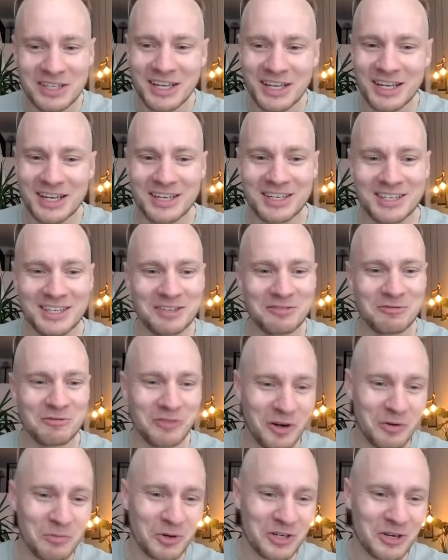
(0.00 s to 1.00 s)
and very
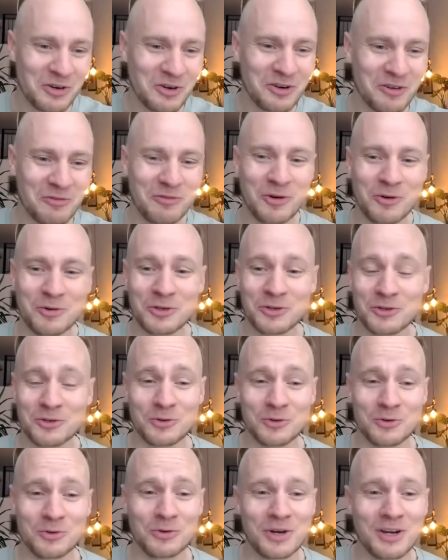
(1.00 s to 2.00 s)
much looking forward
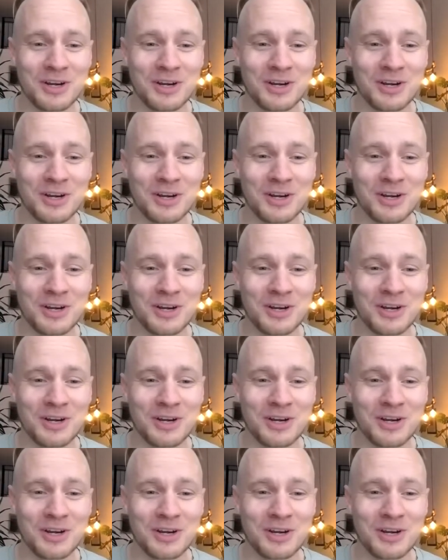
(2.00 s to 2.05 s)
to